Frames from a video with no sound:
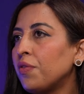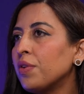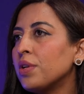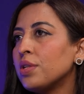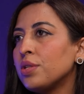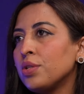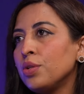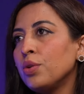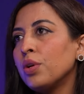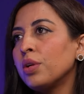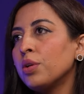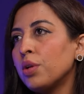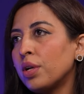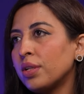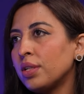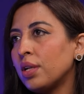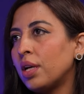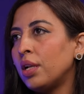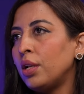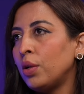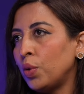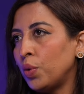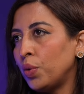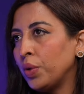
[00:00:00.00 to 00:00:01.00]
First, you're not
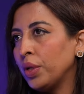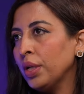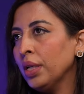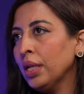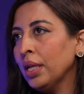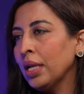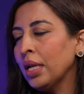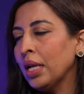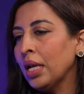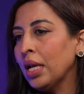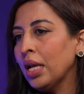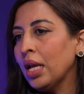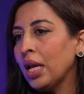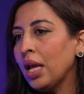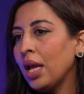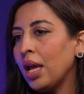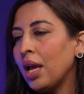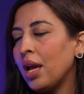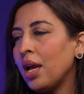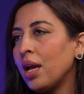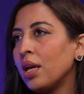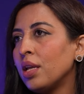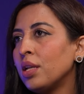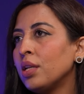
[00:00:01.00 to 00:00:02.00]
alone
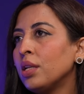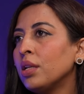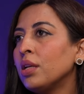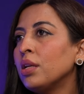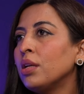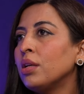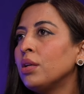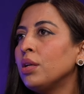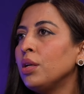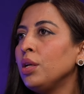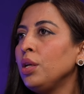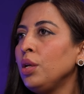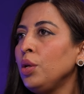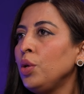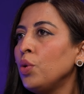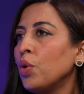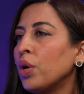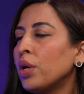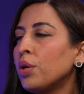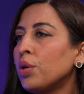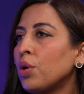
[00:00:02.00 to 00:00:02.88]
and you are